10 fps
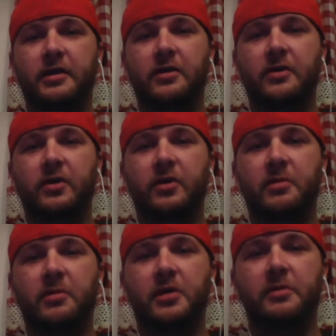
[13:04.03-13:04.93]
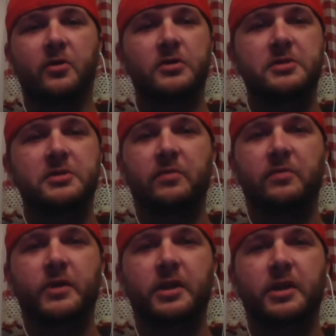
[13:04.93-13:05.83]
know, your upcoming course,
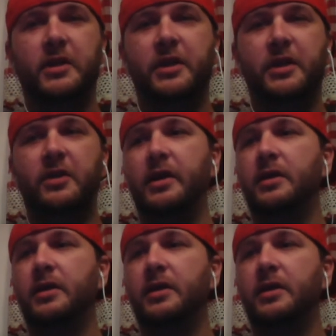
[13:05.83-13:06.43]
man, we'd love to hear it.